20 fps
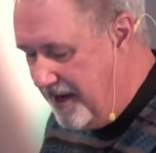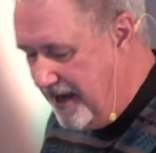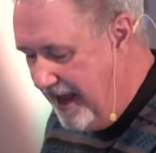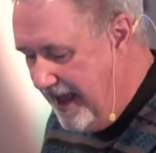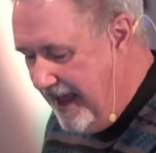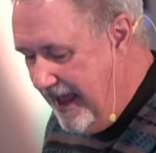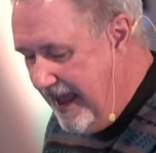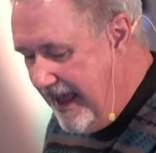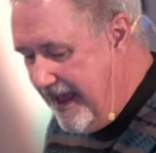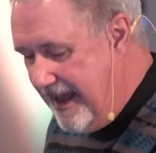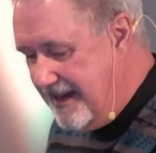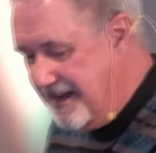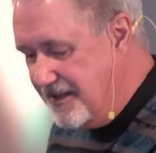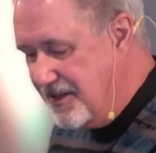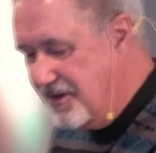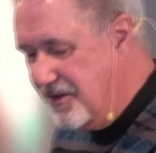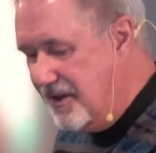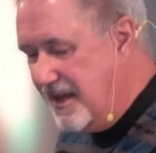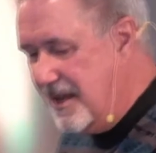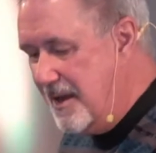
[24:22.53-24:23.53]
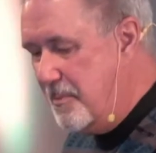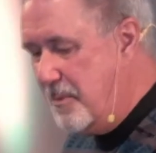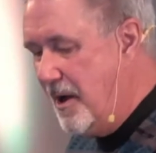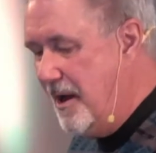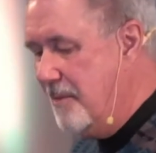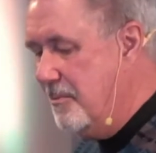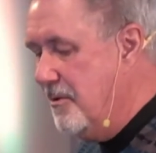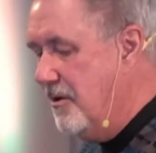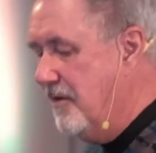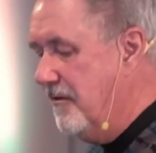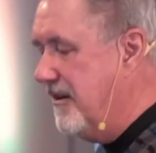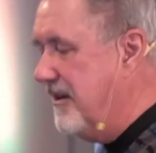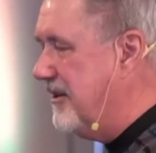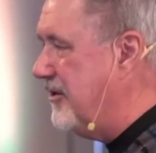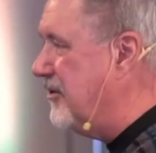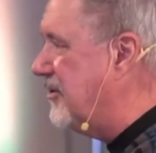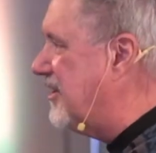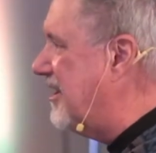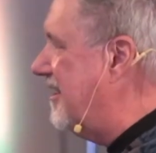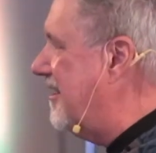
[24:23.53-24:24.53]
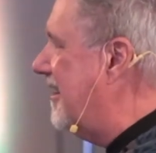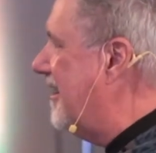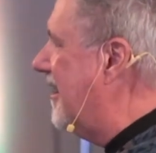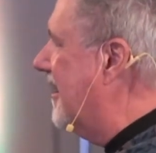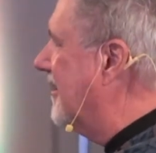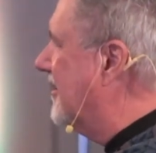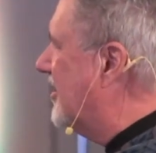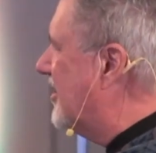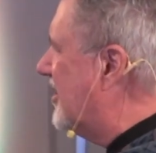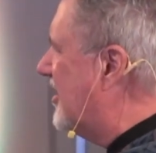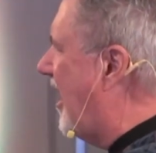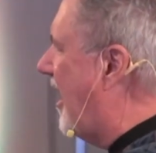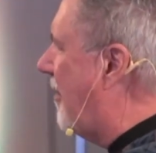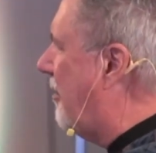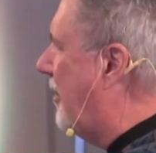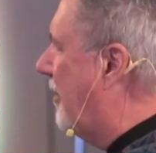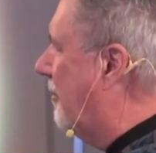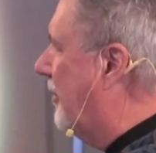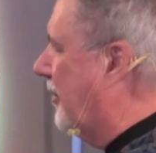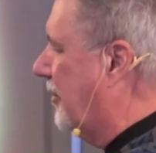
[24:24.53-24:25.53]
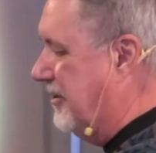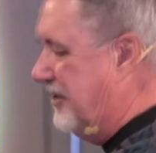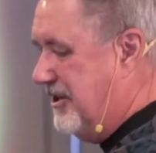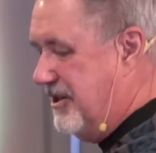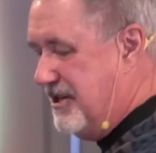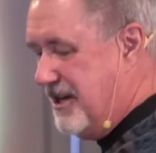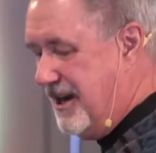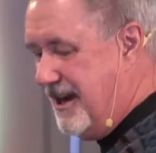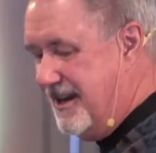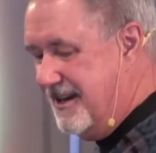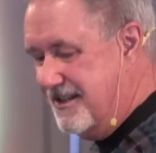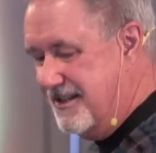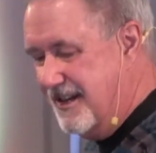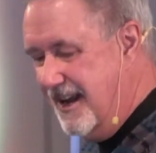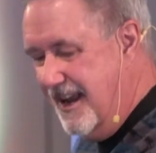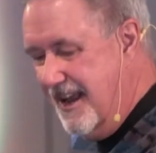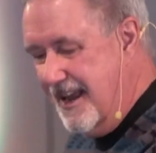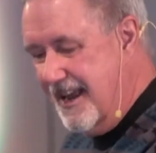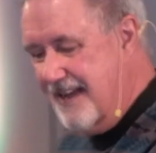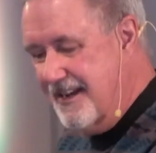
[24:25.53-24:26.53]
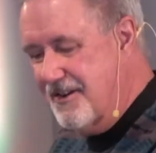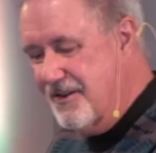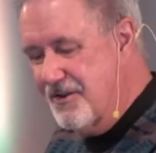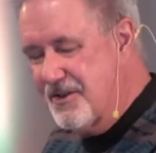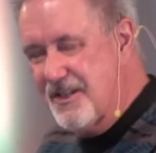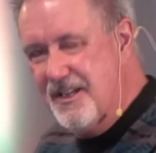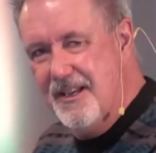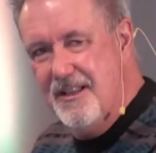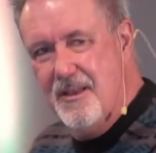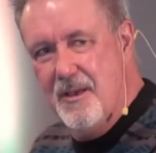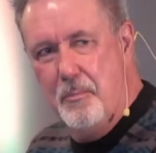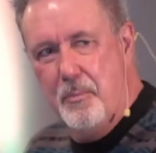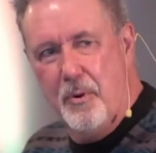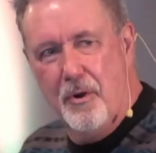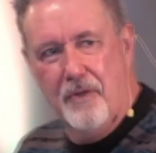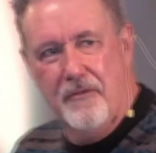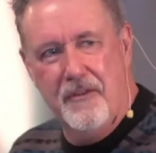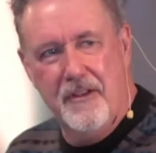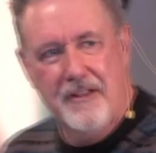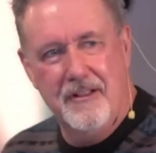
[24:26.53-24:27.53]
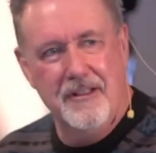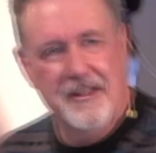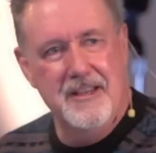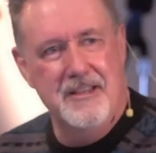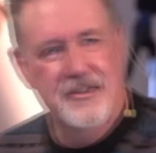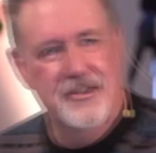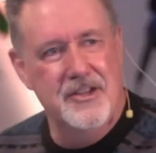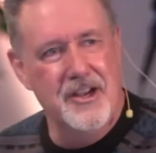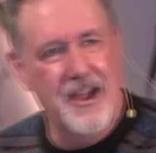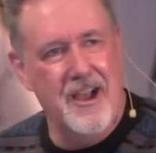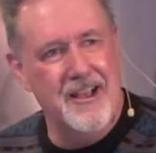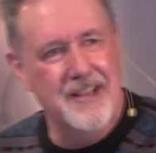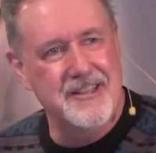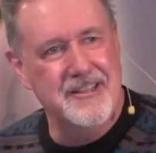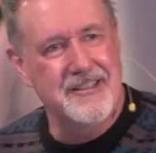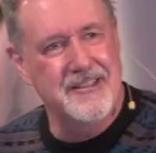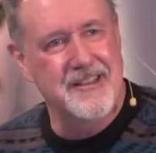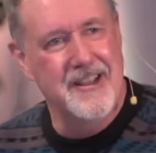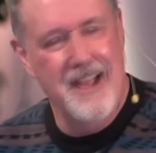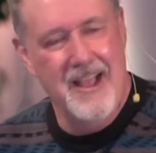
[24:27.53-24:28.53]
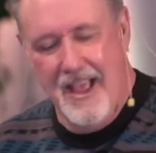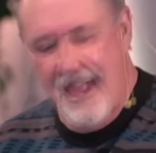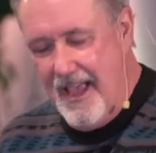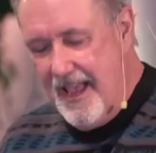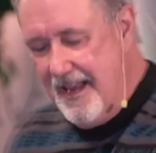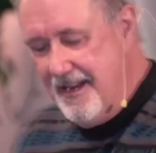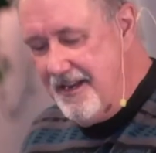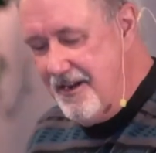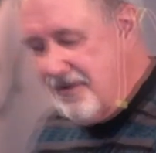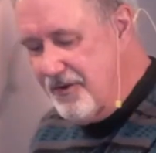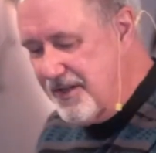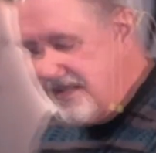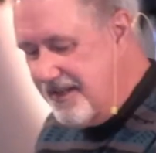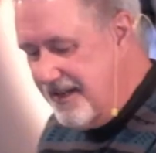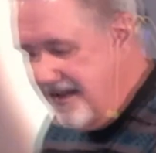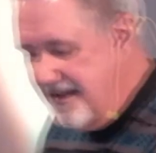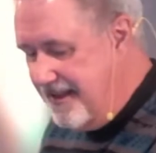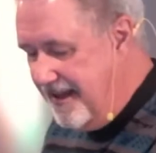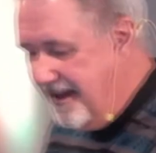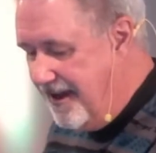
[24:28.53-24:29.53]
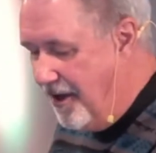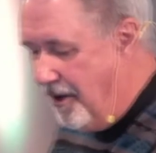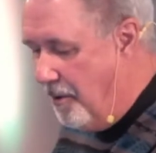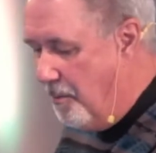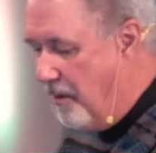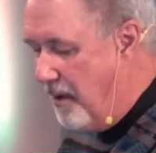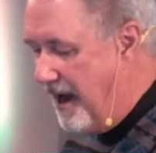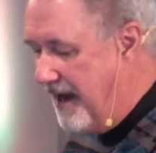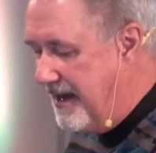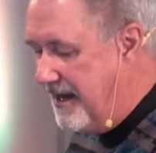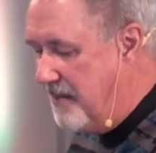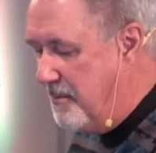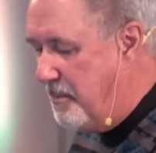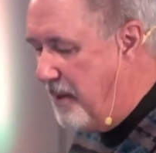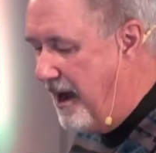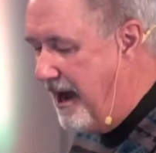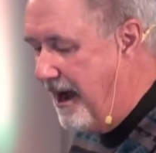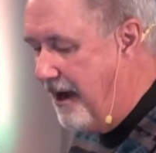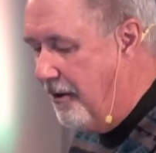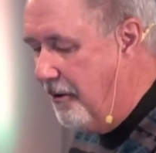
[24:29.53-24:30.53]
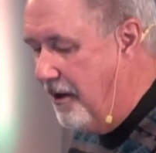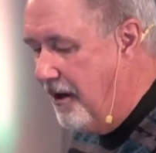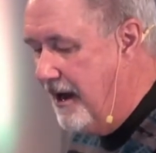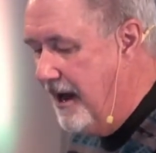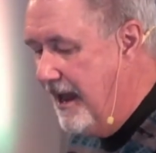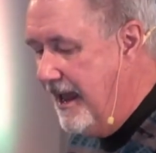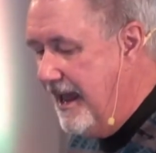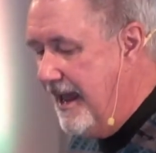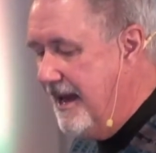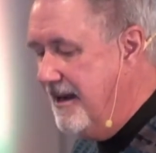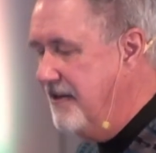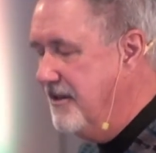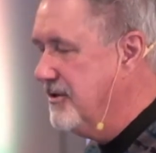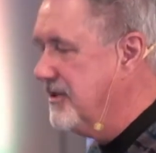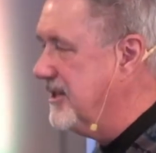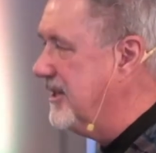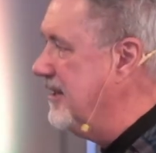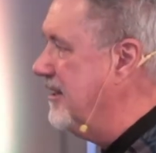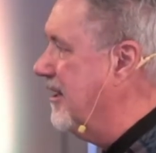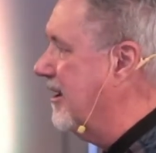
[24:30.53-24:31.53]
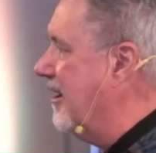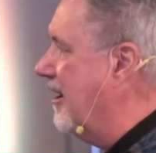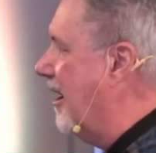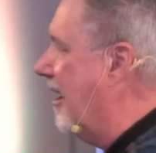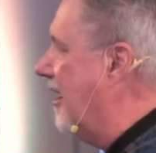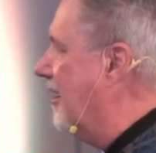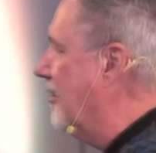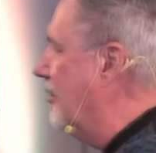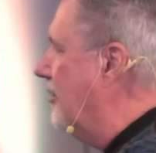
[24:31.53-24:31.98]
And as you keep on moving, you see the unstoppable Judge, and you see the perfectly just, and you see the almighty power, and you see the God who